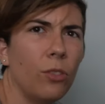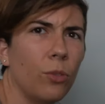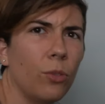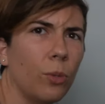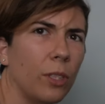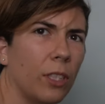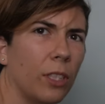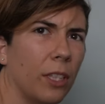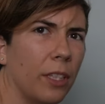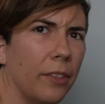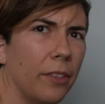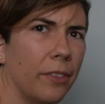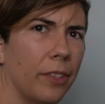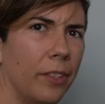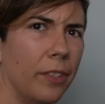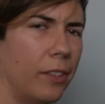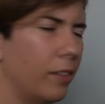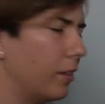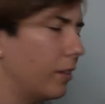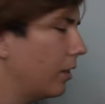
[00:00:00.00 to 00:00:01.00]
switch hands. I
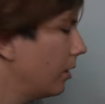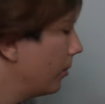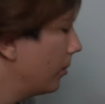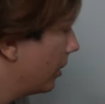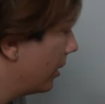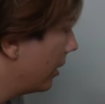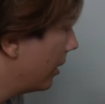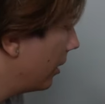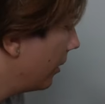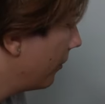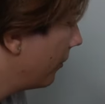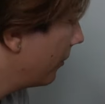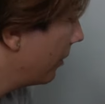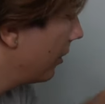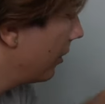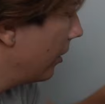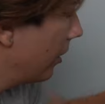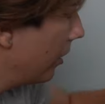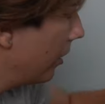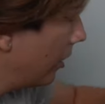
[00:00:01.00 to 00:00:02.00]
didn't think about that.
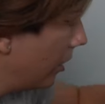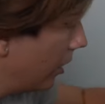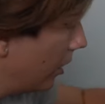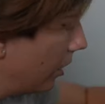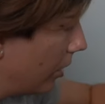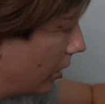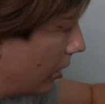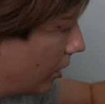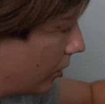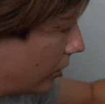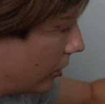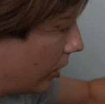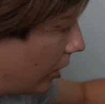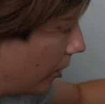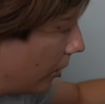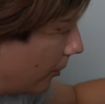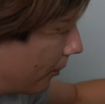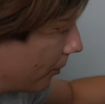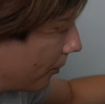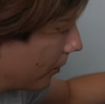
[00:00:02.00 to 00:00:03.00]

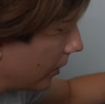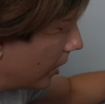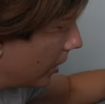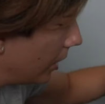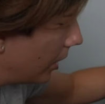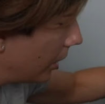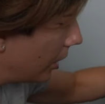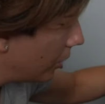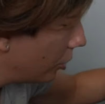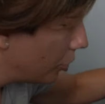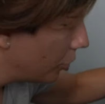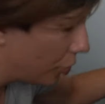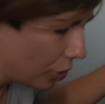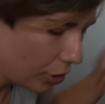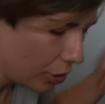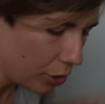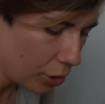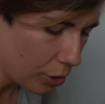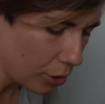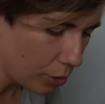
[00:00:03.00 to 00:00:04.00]
So... You're
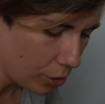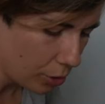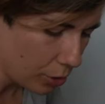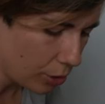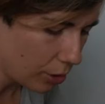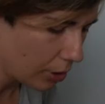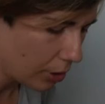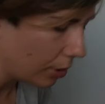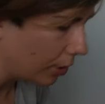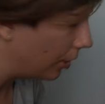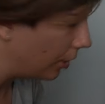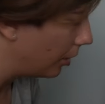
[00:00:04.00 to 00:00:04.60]
such a good girl.